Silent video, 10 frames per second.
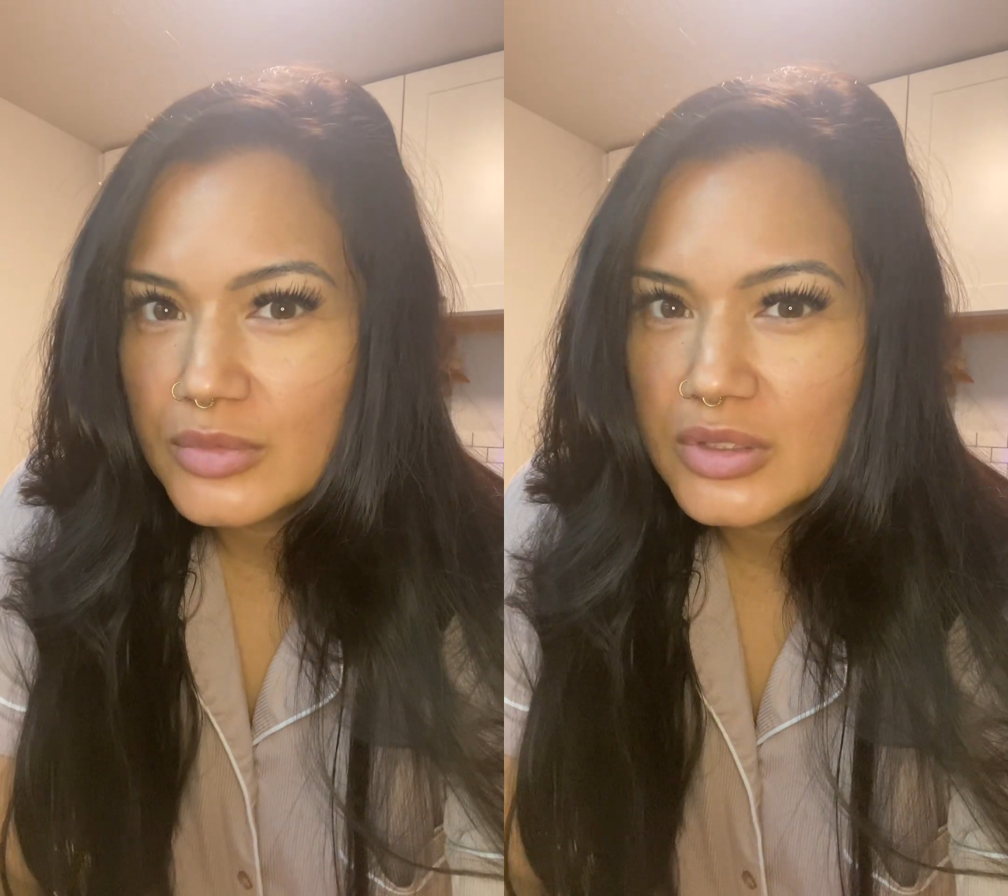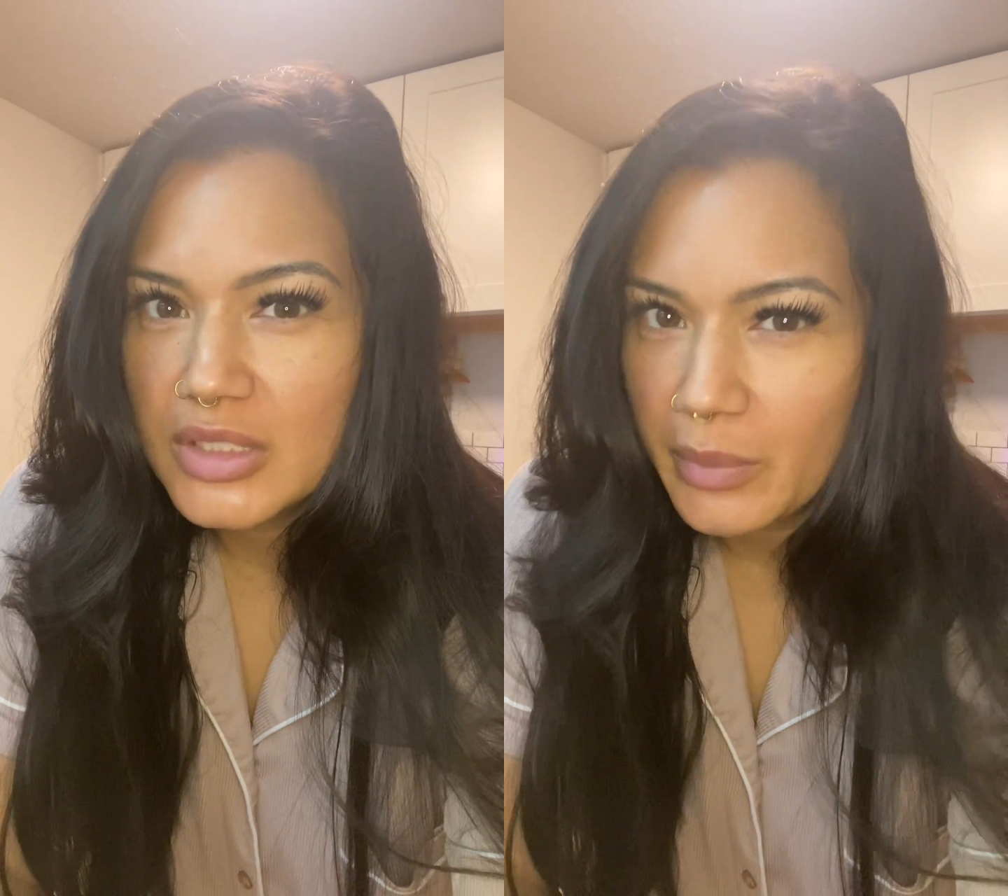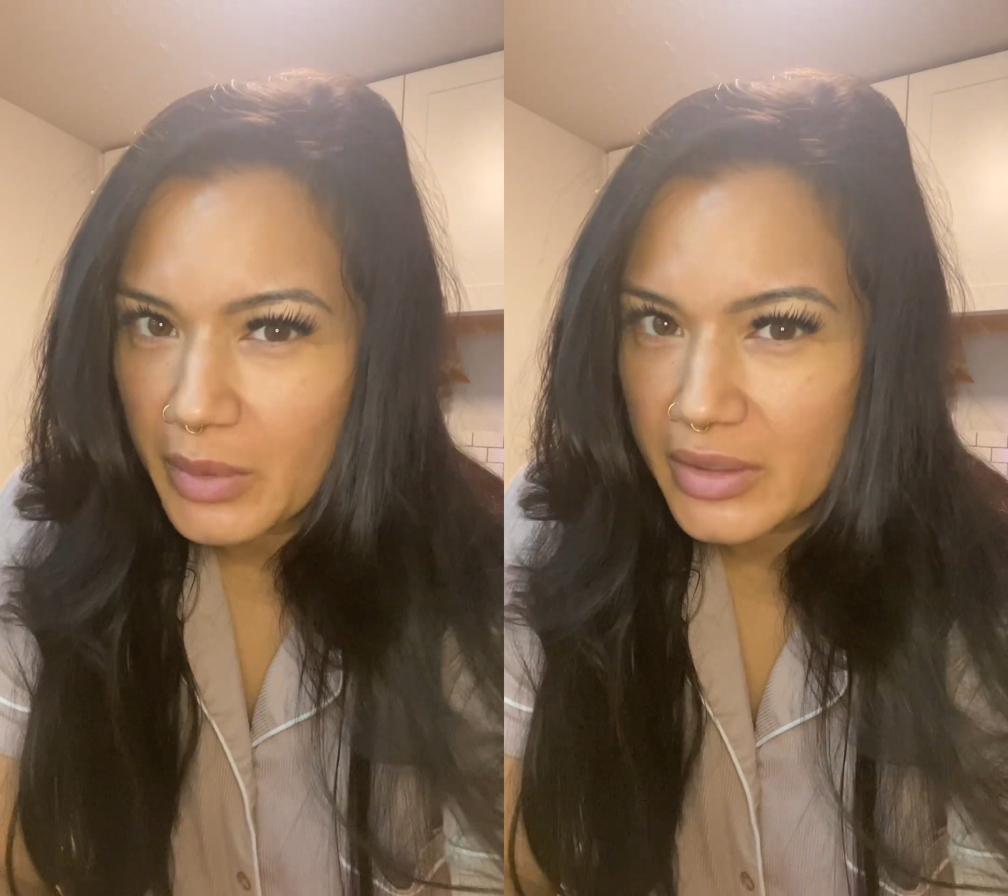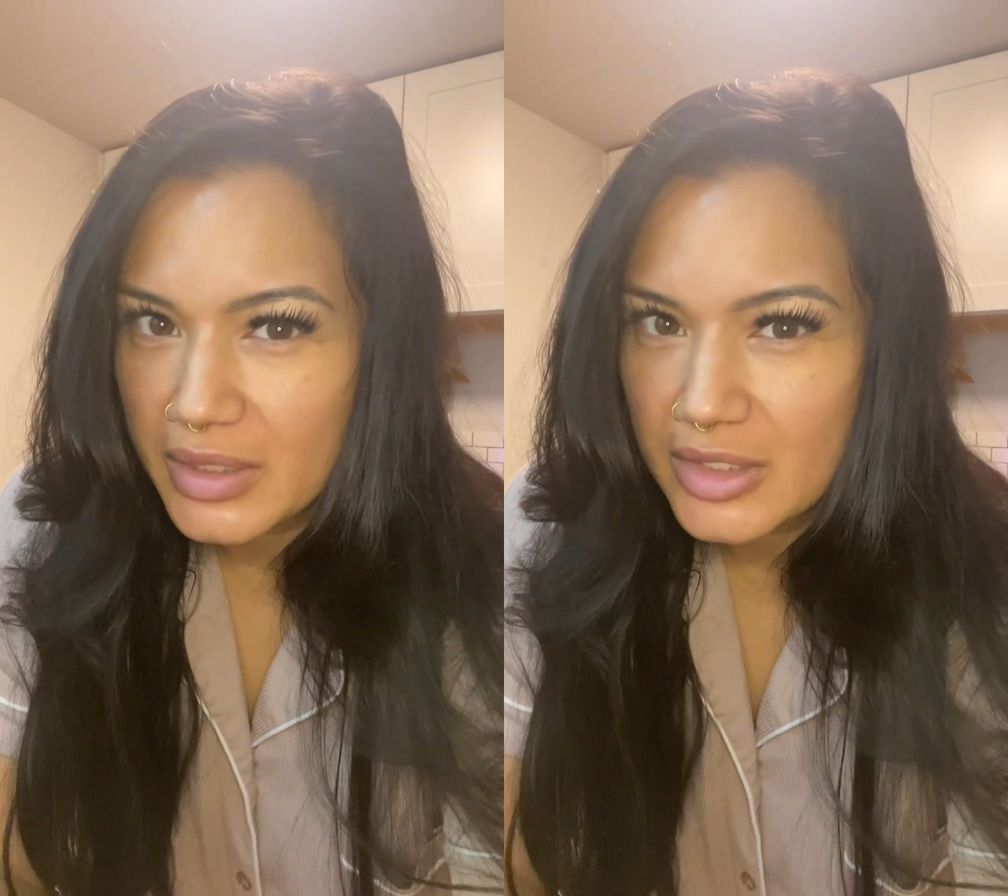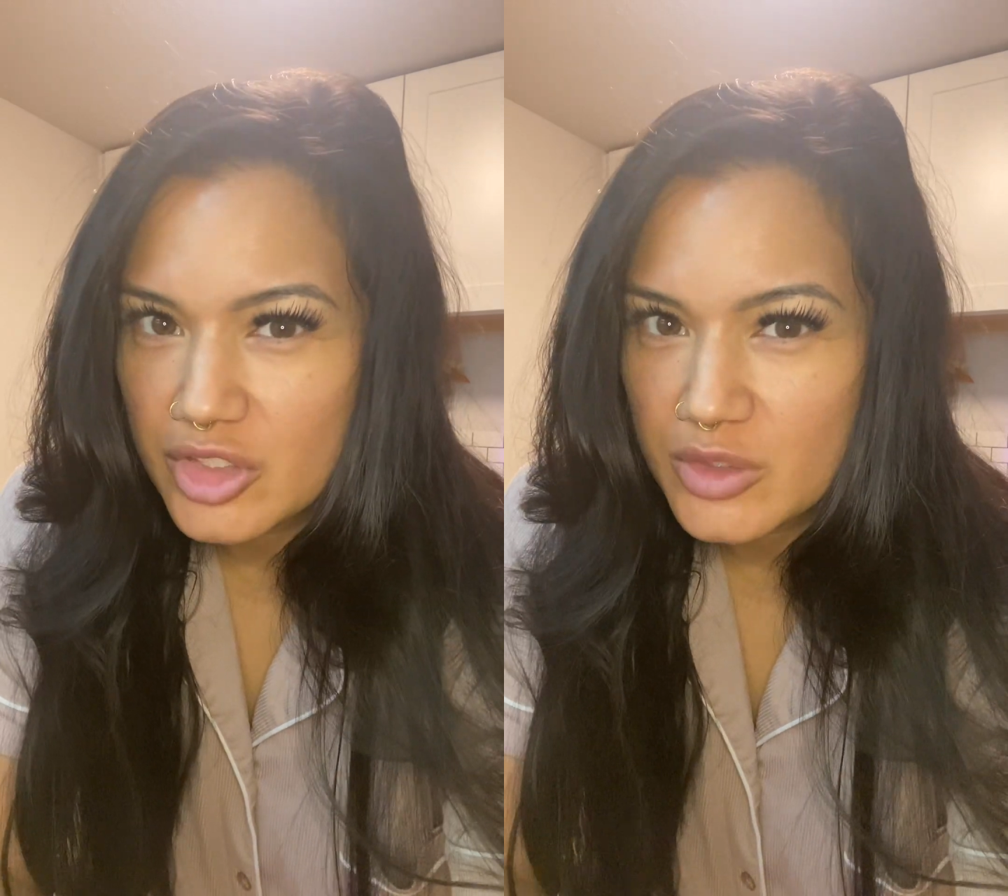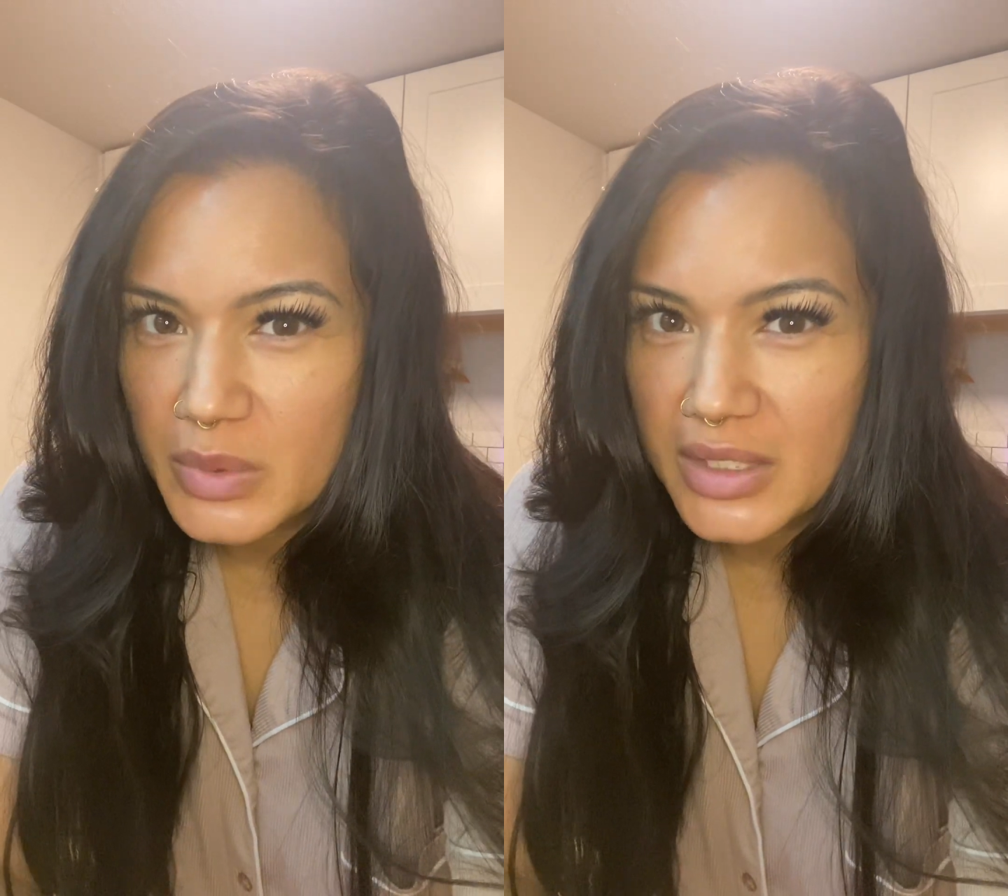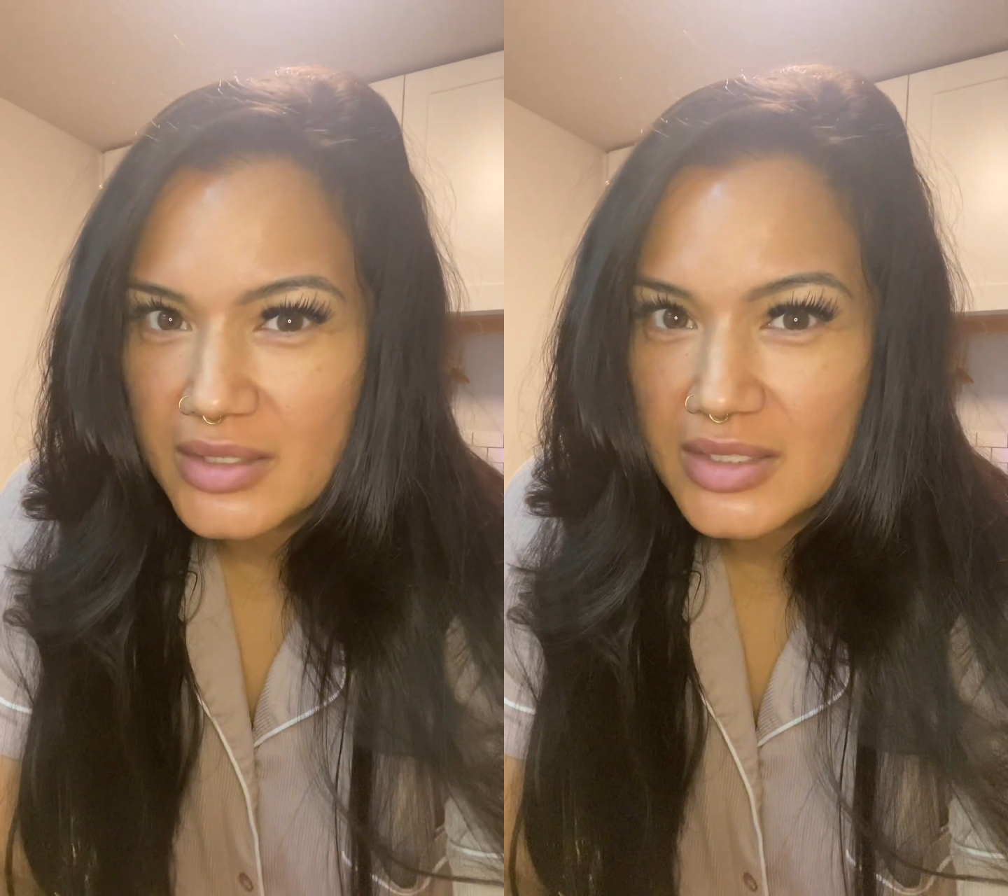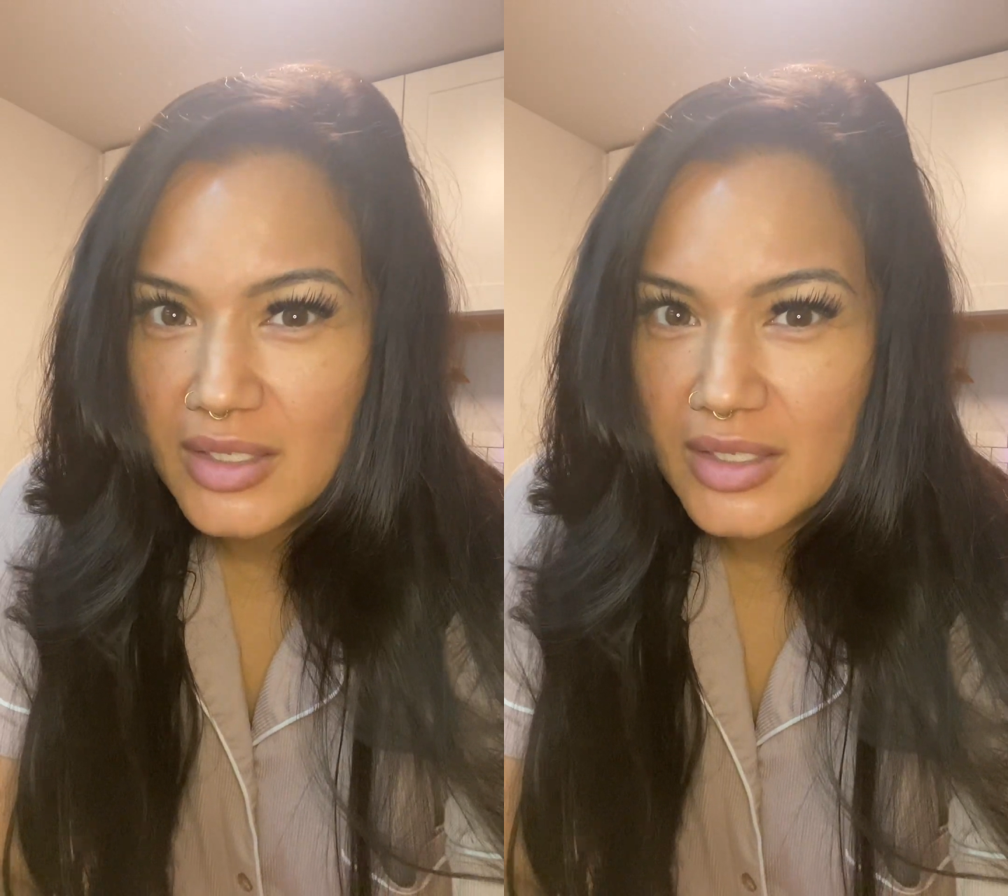typically, just because it